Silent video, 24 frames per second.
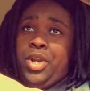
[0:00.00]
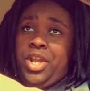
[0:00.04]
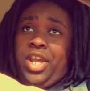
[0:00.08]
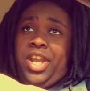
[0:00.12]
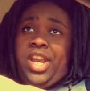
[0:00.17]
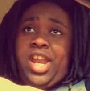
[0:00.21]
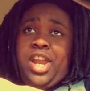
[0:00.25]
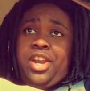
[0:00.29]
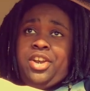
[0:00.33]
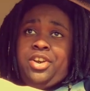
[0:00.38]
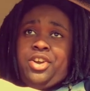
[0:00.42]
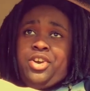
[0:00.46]
want to
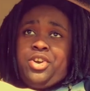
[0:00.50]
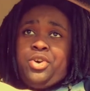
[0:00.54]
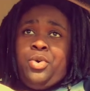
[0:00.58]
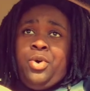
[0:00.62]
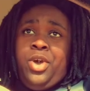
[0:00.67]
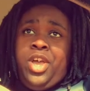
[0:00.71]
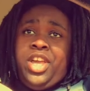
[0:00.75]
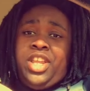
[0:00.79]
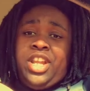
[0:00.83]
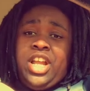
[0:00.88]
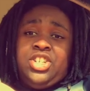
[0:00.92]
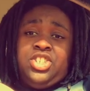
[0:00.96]
get out of there
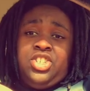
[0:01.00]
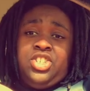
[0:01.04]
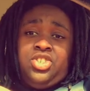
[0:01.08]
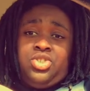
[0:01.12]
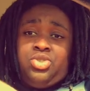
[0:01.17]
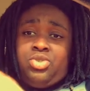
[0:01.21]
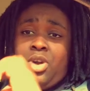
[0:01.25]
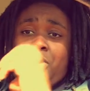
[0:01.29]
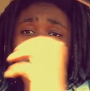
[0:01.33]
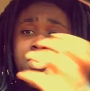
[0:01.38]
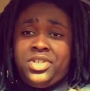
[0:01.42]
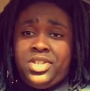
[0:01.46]
quick and I just
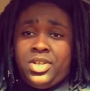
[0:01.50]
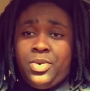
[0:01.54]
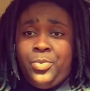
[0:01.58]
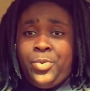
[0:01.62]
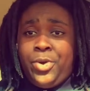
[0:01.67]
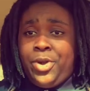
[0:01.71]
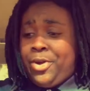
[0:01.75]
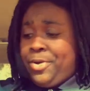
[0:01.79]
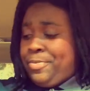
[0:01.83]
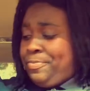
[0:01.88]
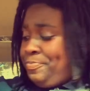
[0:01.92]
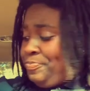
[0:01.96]
throw it
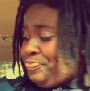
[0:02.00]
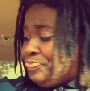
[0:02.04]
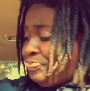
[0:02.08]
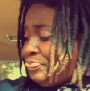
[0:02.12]
somewhere.